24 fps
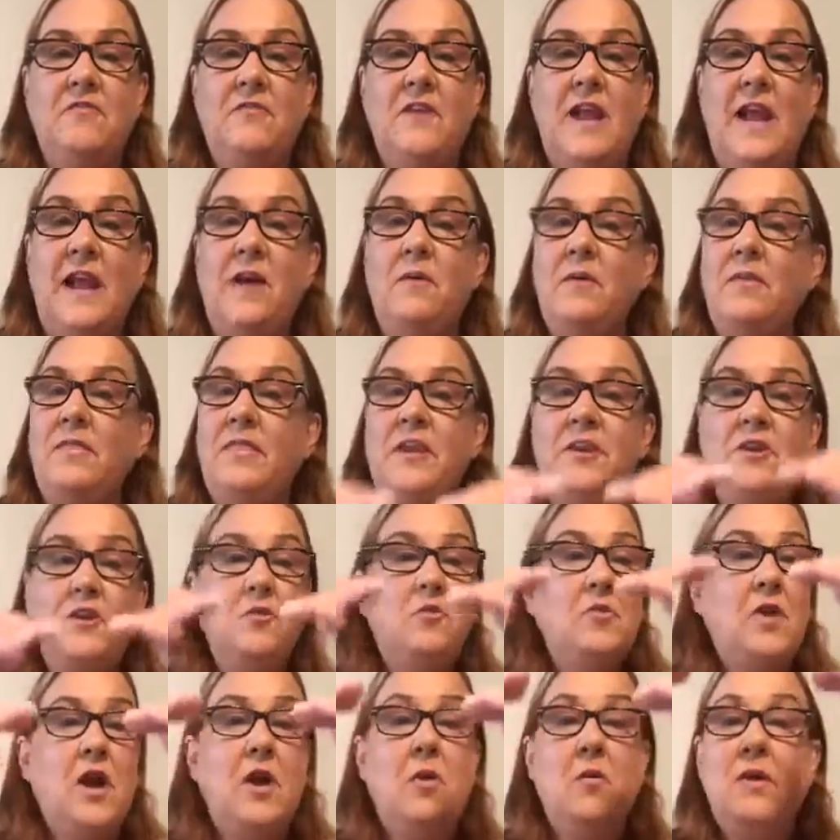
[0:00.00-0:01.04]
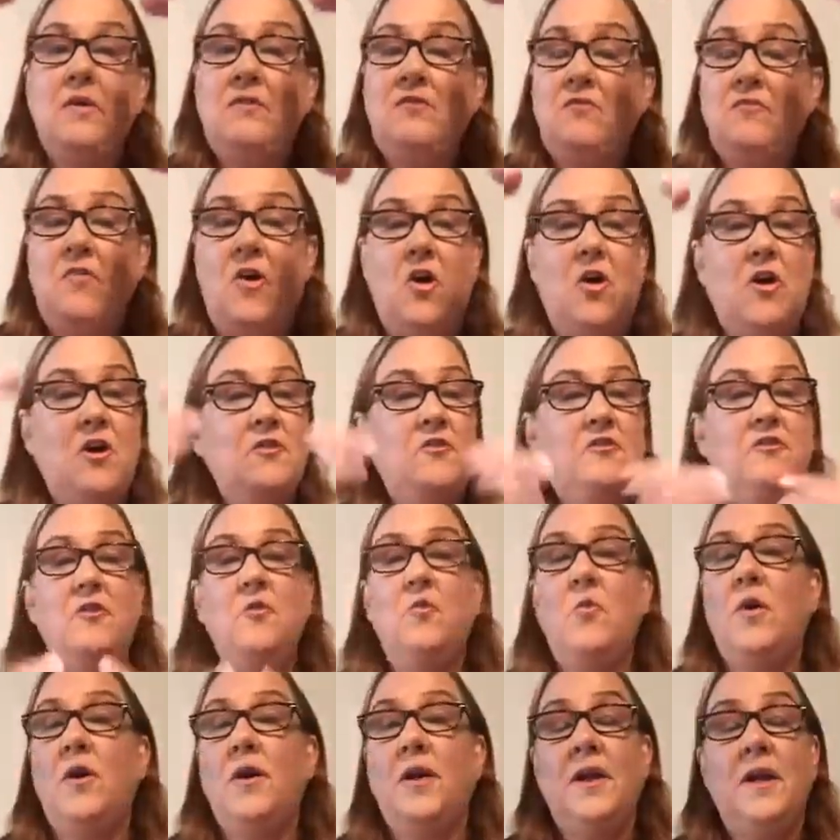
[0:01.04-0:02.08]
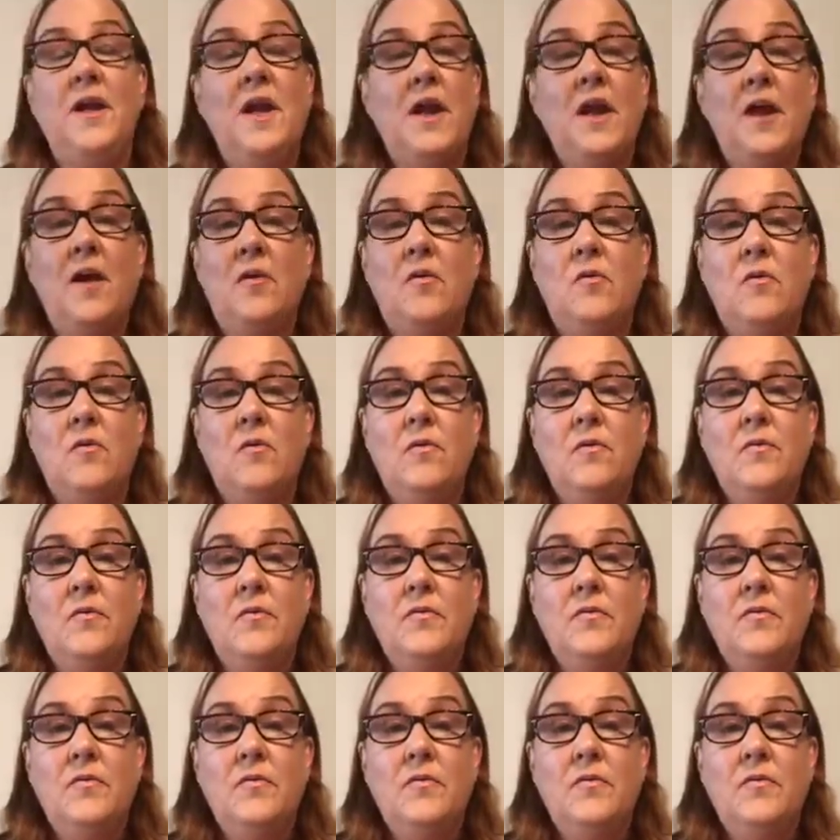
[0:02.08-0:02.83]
now, and then you go as far as you want to go.